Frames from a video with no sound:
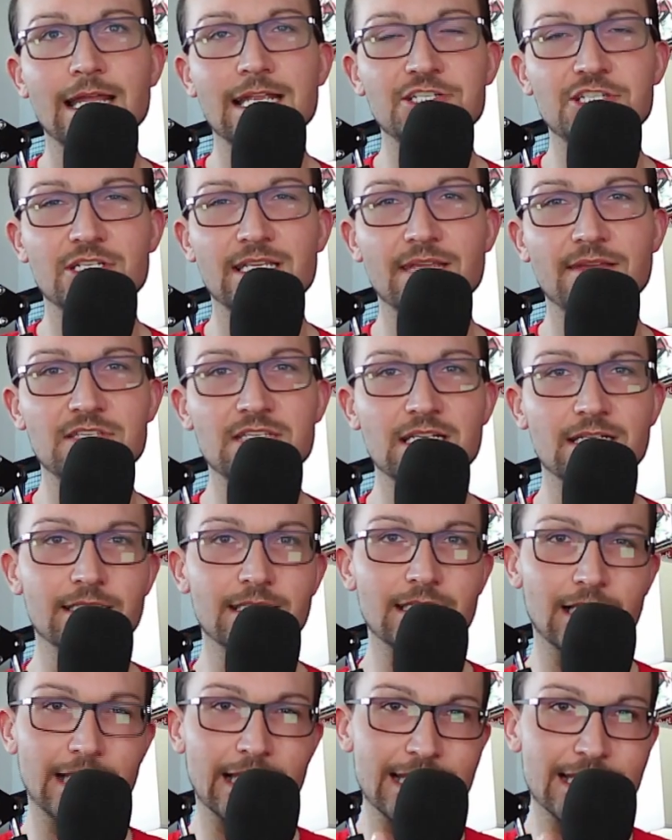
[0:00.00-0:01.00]
It just gives you a
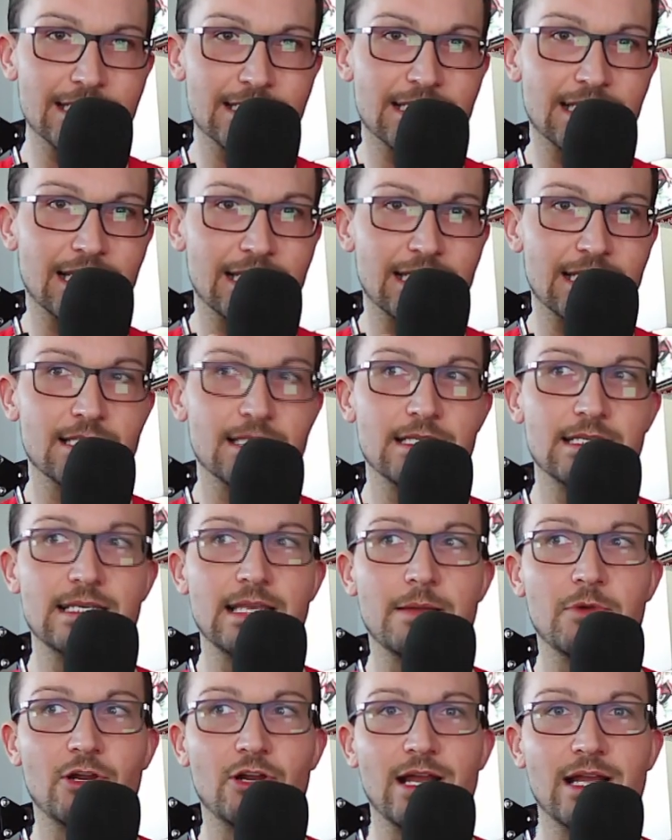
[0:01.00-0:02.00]
little insight into the
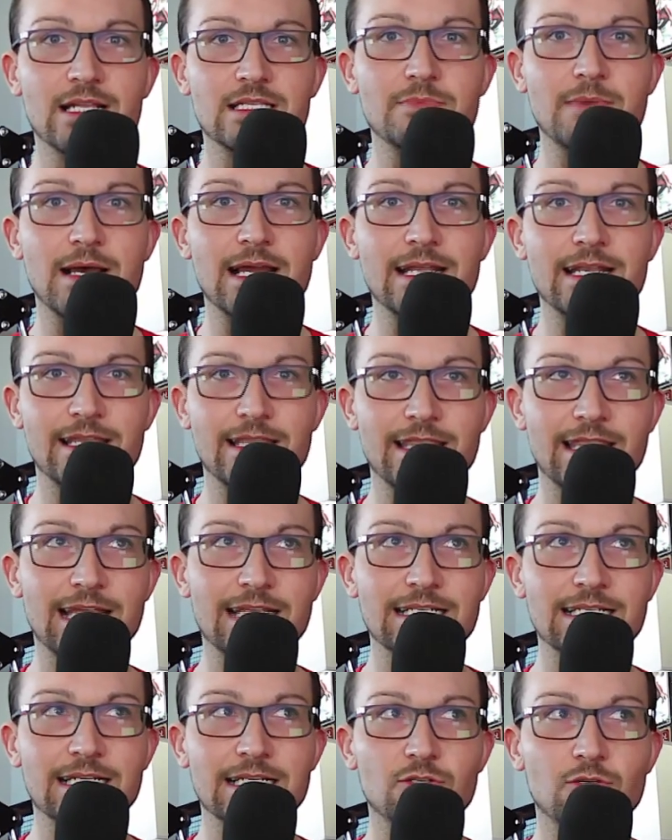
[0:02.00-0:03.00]
Democrats' mind
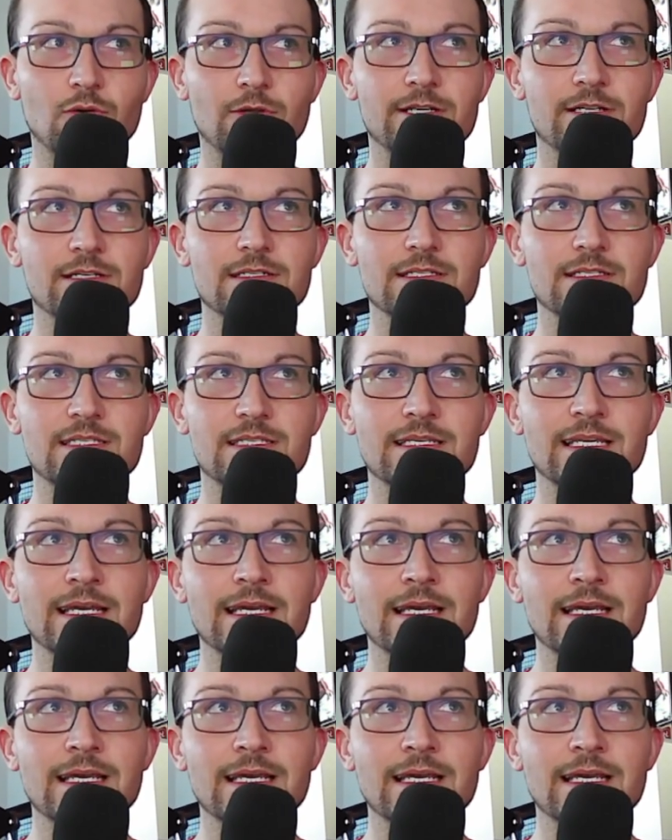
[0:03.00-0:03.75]
that Twitter is